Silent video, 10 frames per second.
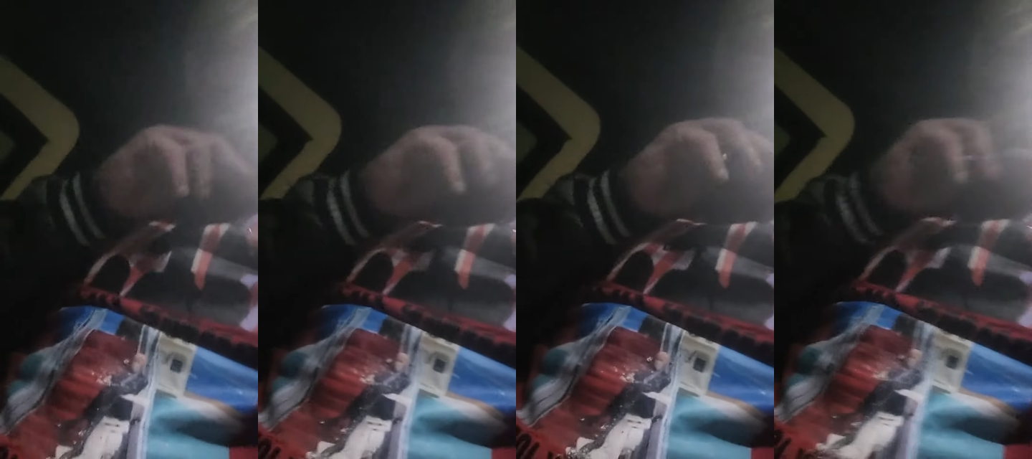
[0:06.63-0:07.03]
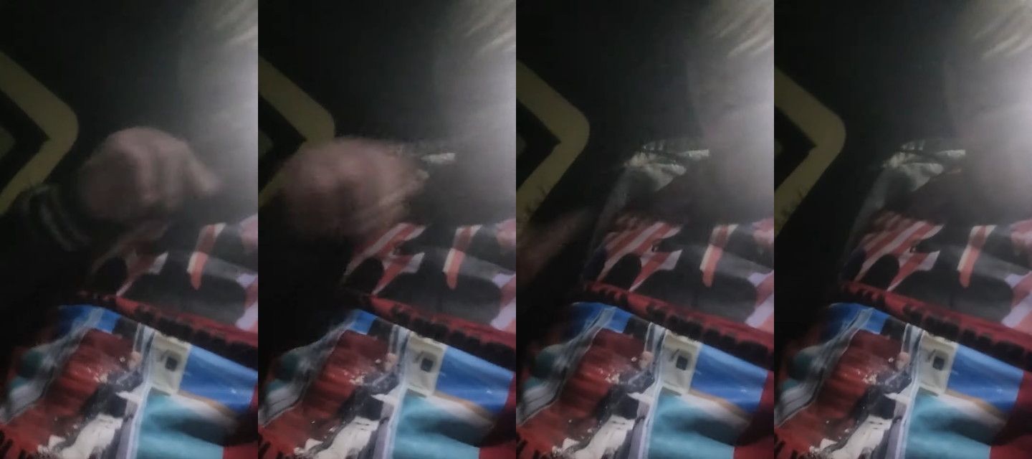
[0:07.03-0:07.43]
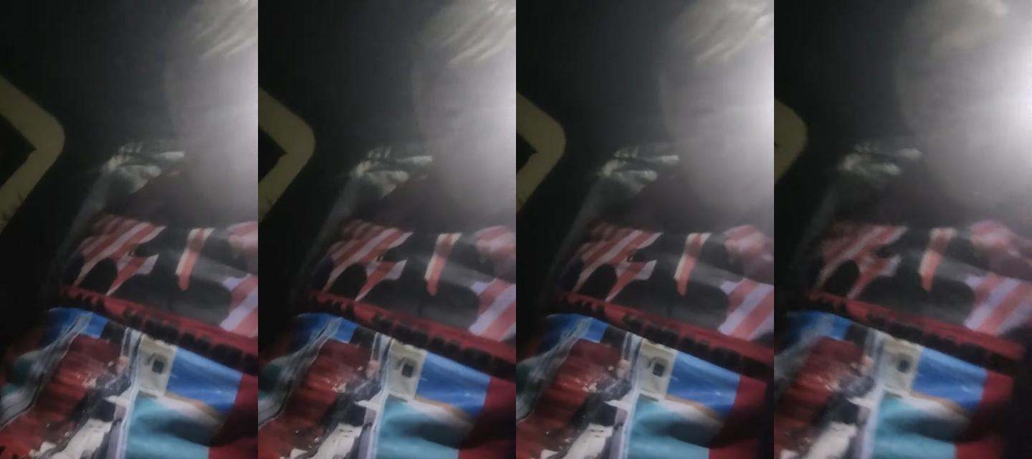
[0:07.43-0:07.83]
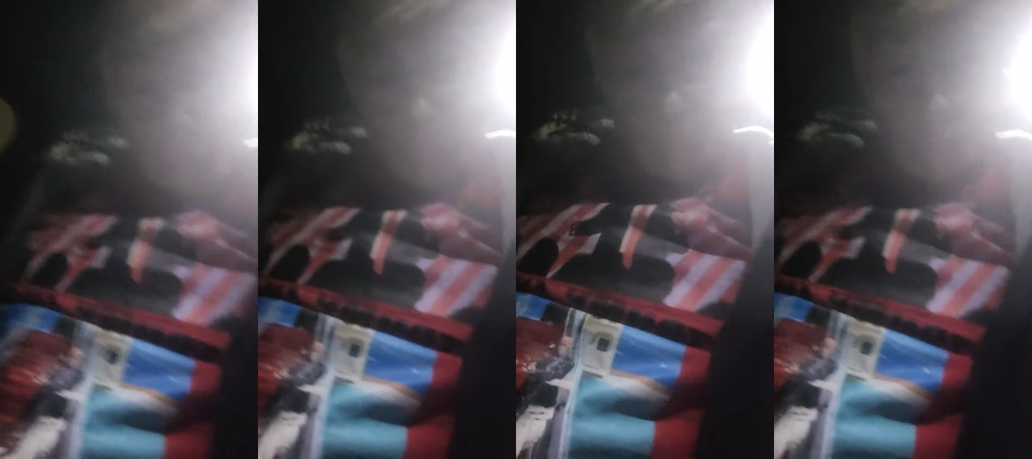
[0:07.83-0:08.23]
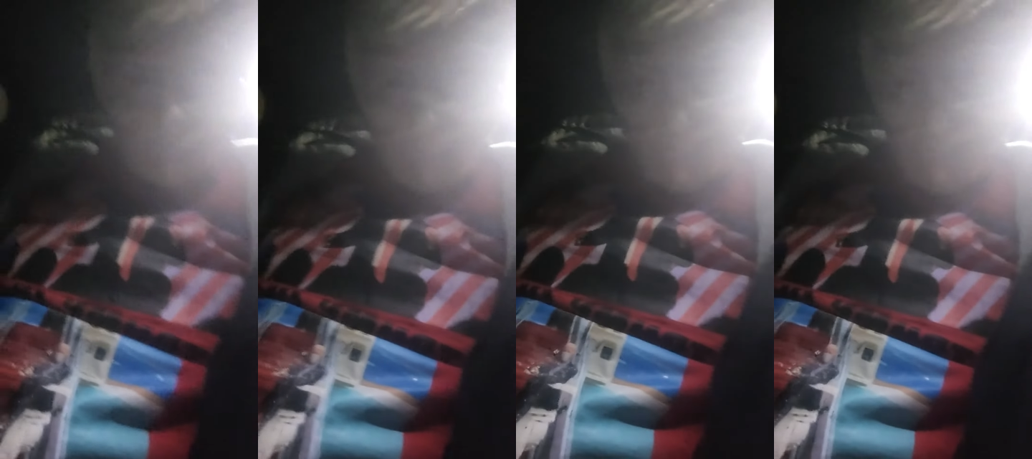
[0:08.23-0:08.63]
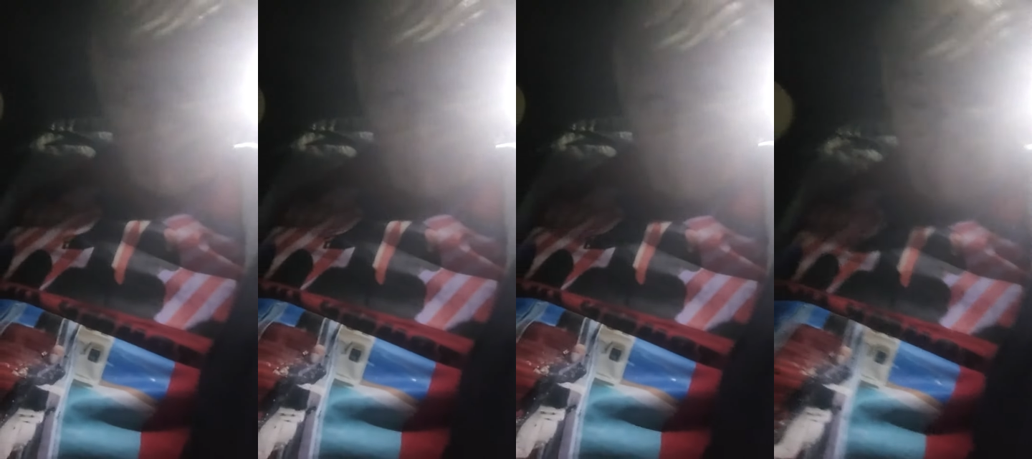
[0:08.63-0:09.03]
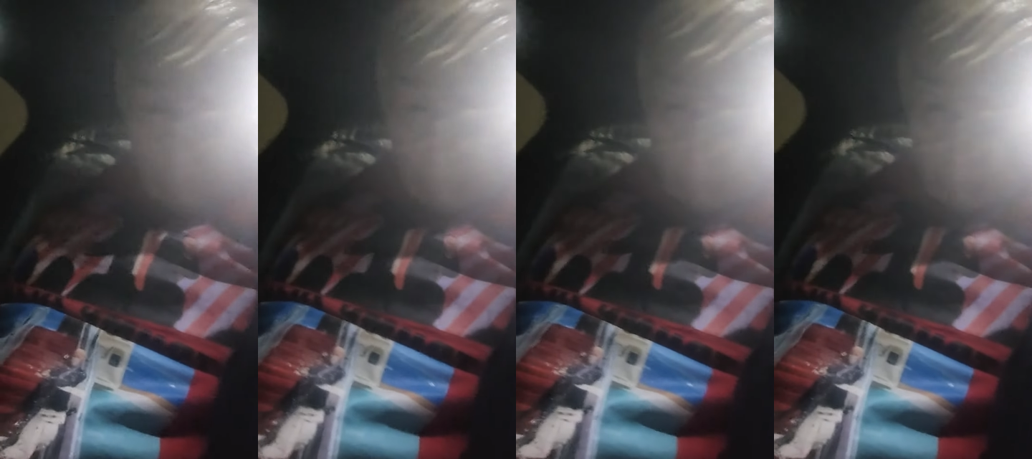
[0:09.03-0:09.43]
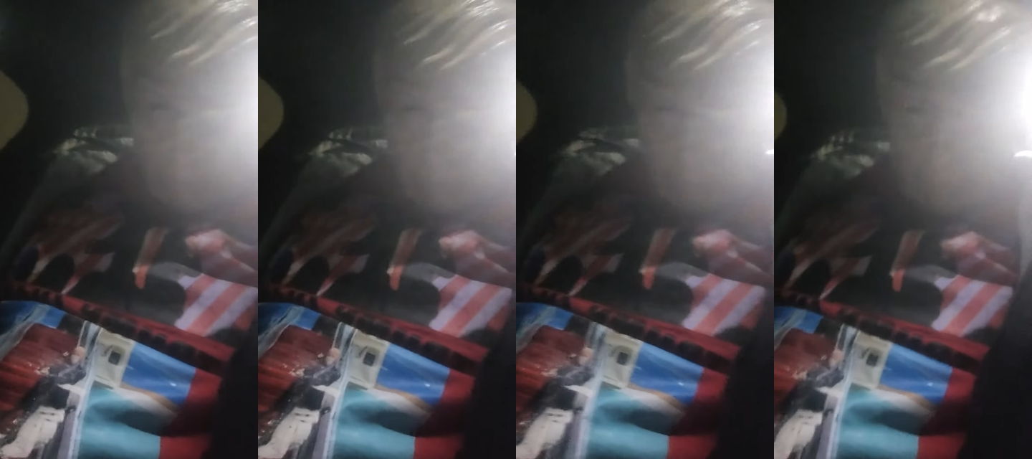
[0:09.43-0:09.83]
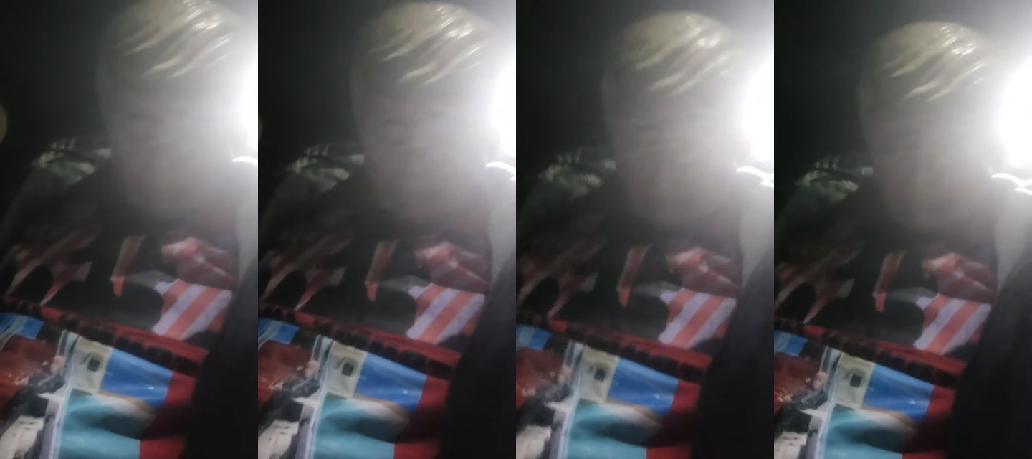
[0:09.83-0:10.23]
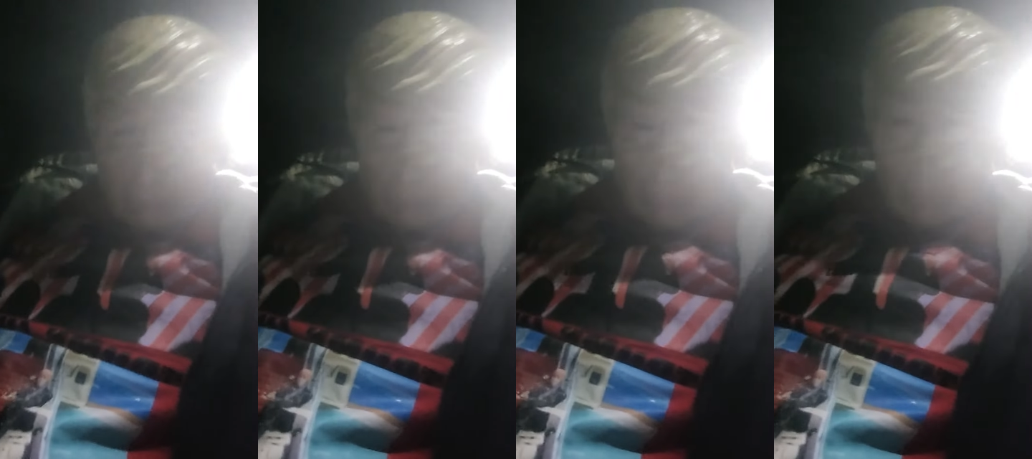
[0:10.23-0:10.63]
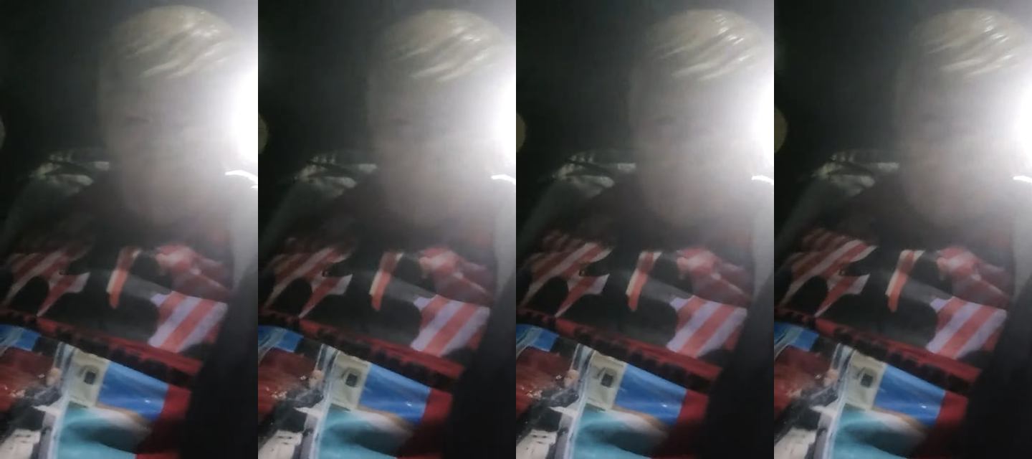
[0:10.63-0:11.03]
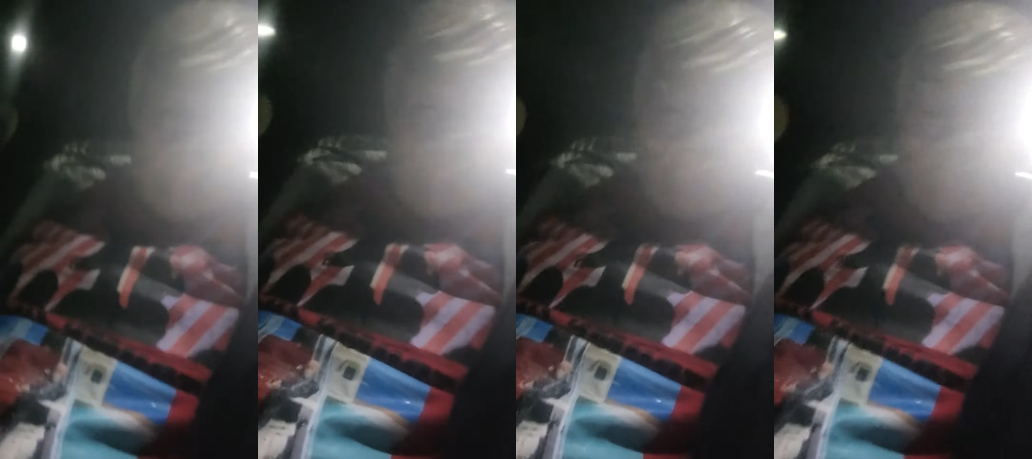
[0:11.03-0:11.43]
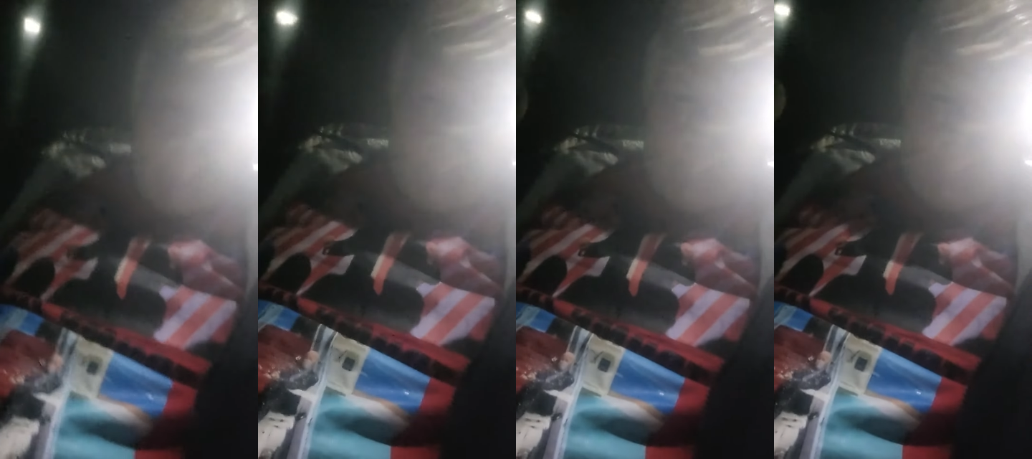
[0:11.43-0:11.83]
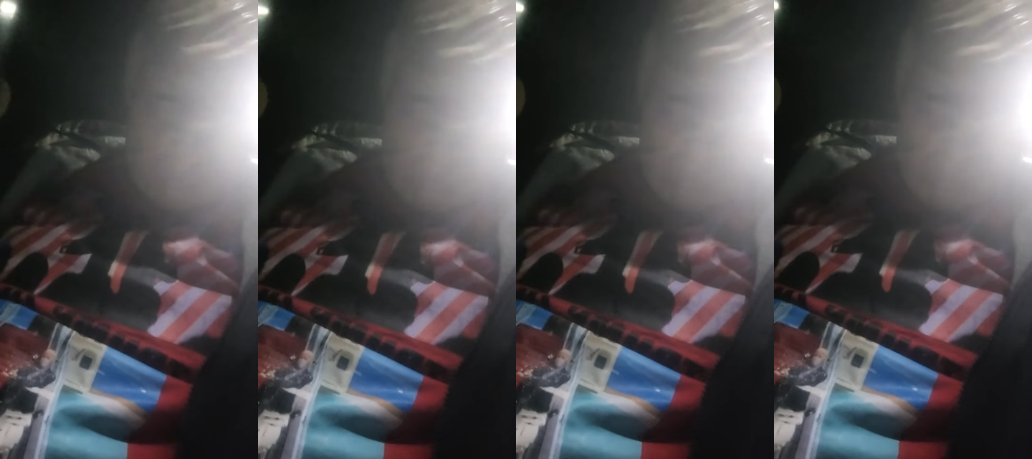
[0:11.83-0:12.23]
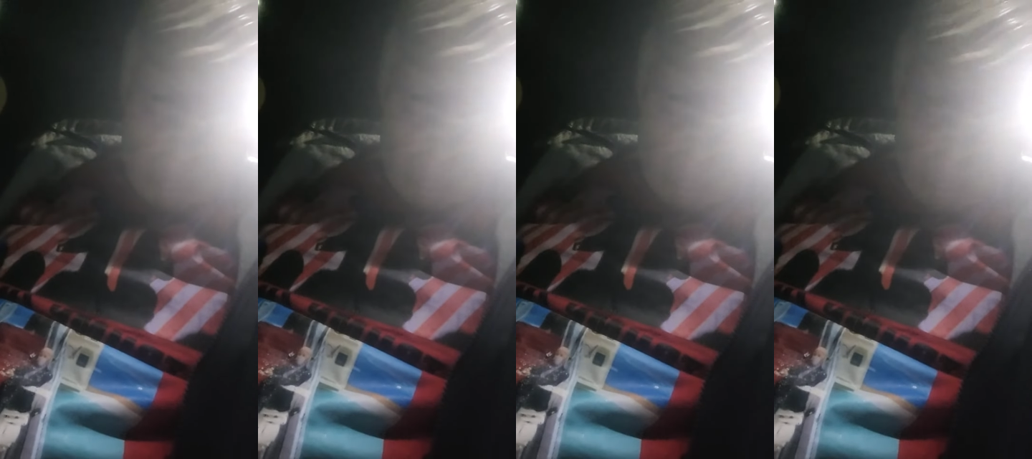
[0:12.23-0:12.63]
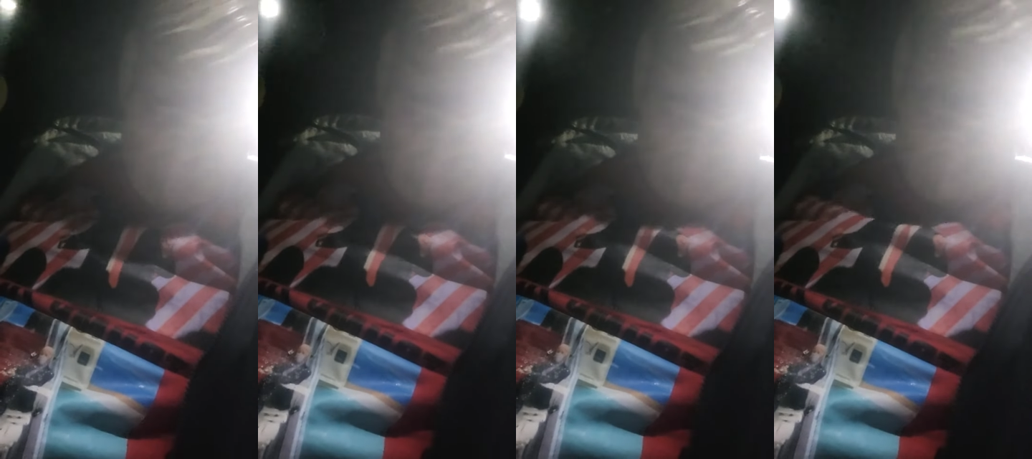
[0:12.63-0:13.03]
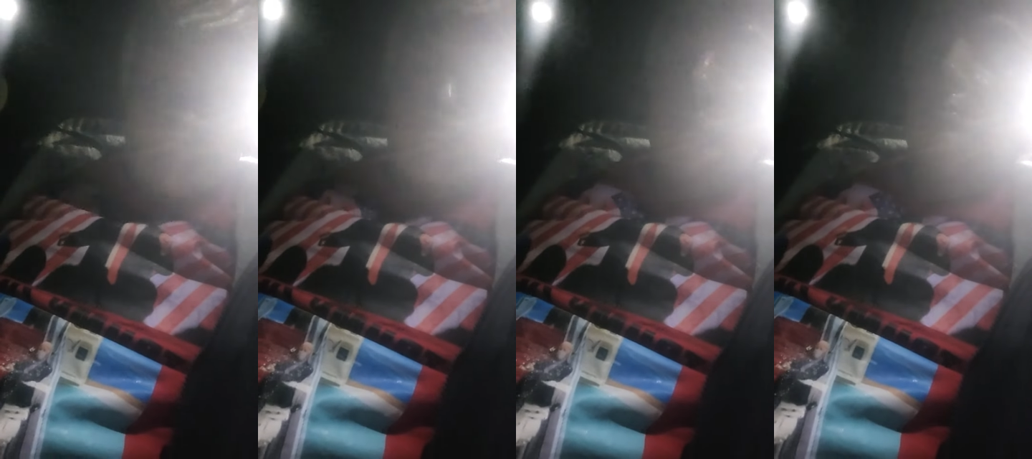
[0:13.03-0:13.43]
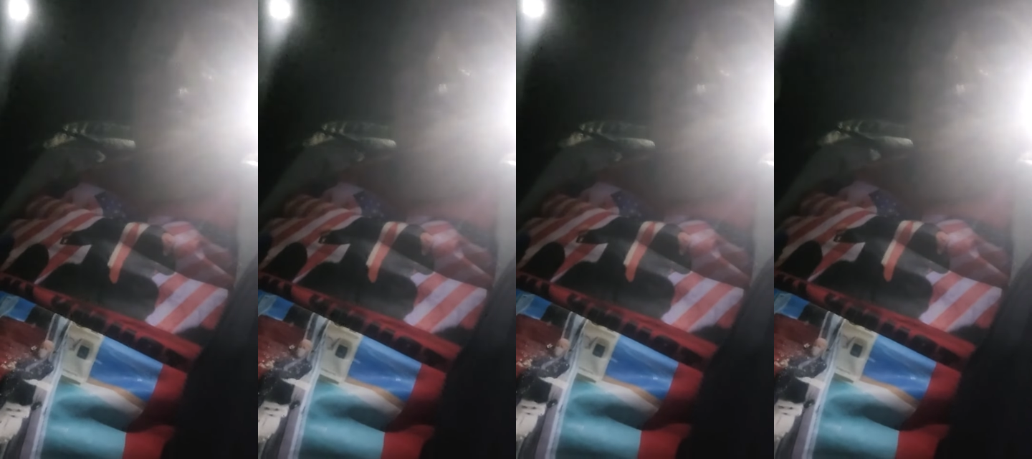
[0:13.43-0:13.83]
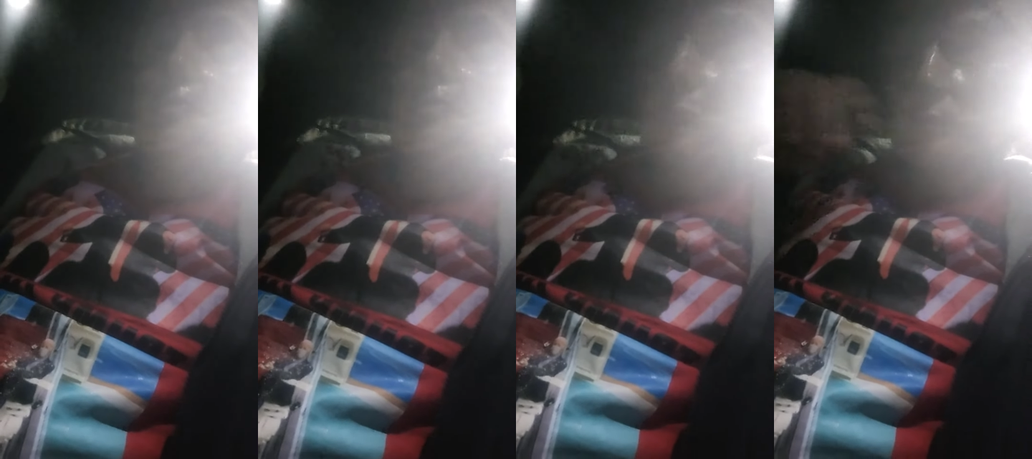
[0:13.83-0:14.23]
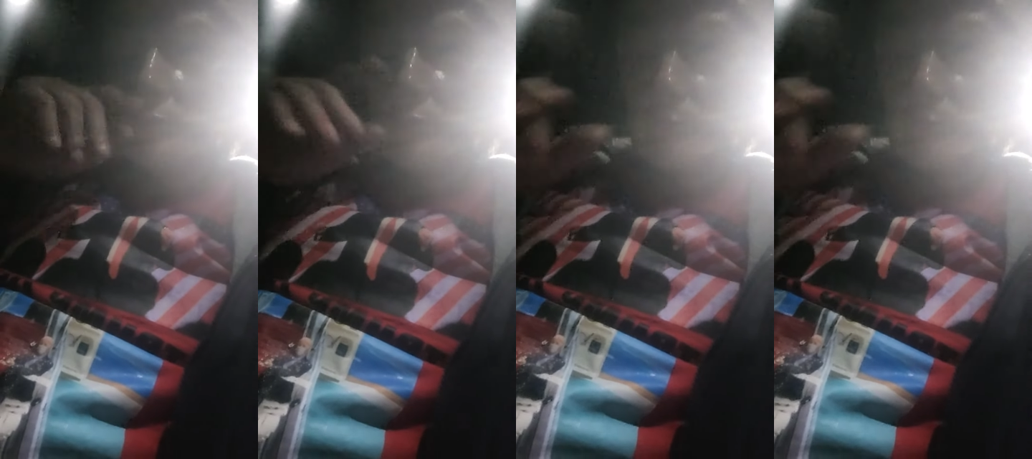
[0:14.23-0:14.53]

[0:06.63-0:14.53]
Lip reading: (no speaker visible)